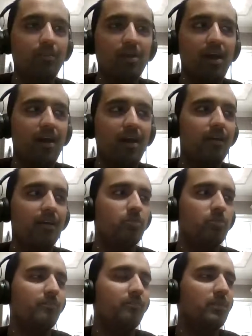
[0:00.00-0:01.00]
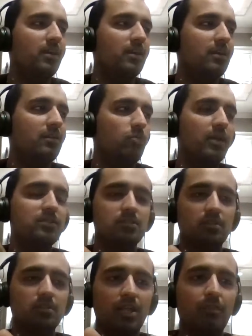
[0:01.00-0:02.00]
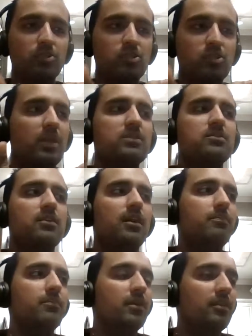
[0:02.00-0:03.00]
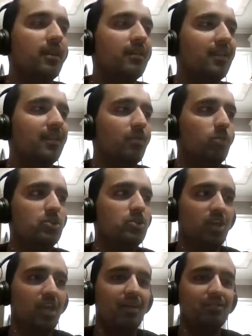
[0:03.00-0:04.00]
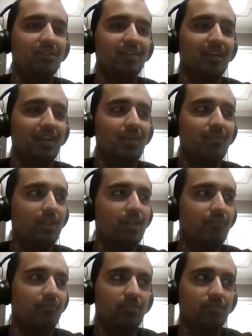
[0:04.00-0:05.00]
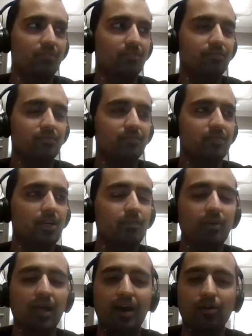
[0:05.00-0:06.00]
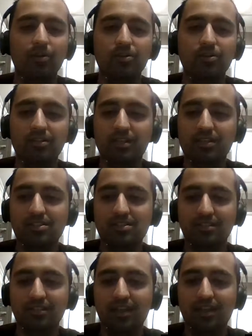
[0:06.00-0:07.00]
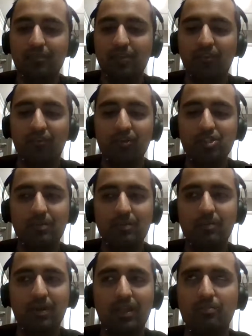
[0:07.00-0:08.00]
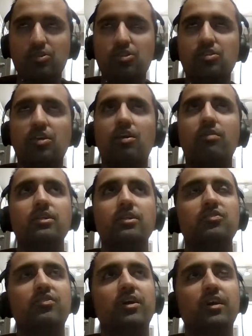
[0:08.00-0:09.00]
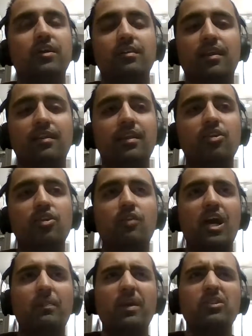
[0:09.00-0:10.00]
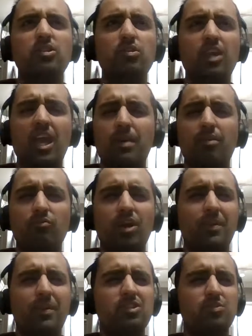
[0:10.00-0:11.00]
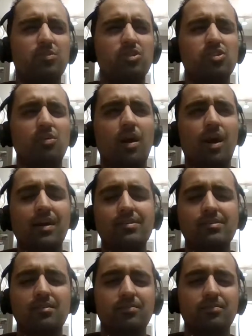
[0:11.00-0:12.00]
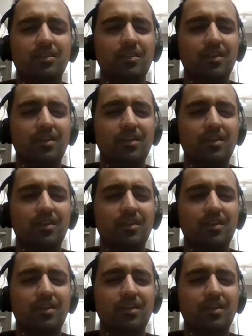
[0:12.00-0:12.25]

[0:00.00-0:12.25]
and I went to the Blockbuster, picked it up, and then like we jammed on that game like for a couple hours at least. And the first time we played it was so much fun. And then, Rock Band 2 came out. Rock Band 2 was so awesome. And